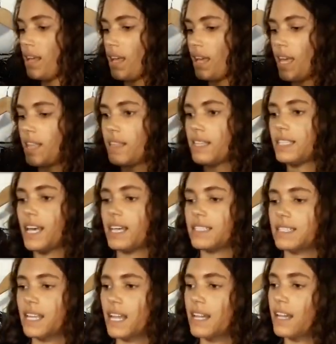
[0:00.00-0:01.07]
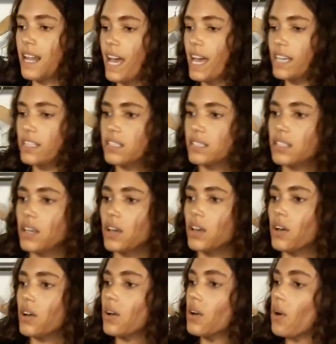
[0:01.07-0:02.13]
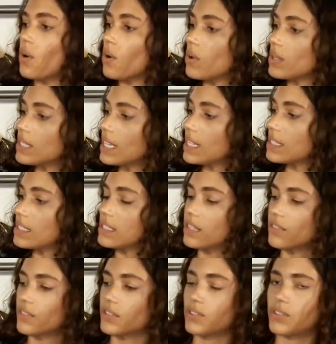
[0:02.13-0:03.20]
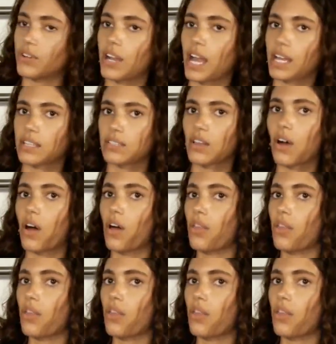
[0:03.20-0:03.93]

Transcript: And this has that nice gold and silver lurex all